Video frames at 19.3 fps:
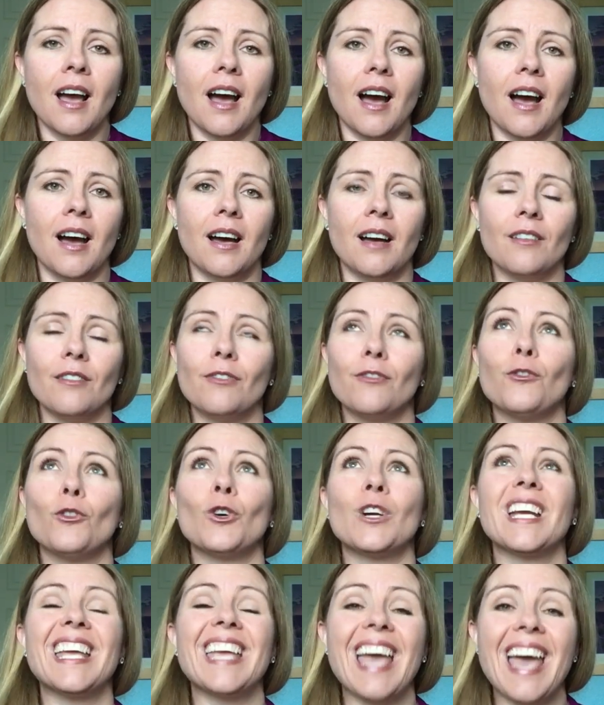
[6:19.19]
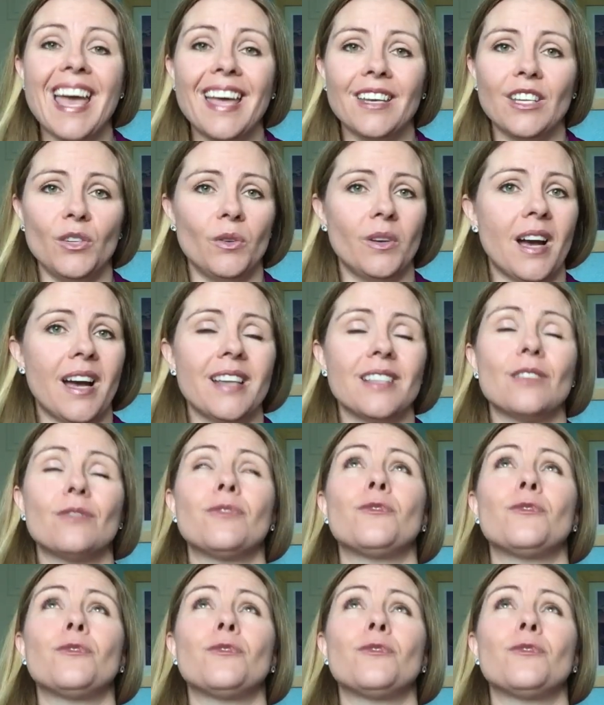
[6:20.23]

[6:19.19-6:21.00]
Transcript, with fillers: Uh, forget, you guys,